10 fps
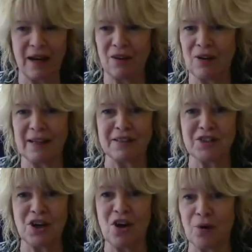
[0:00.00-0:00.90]
know, like a
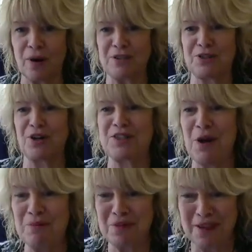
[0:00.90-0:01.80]
dog race or
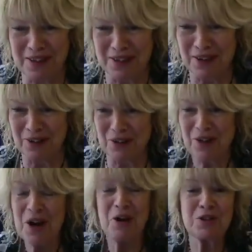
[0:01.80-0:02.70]
something.
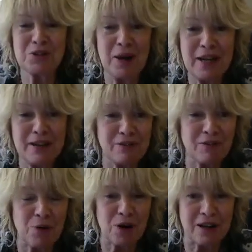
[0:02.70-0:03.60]
You're just waiting
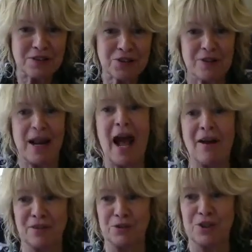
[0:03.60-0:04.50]
for a certain
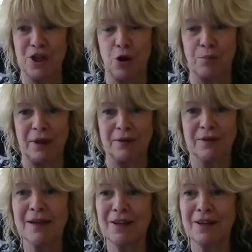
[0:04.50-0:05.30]
avenue to open.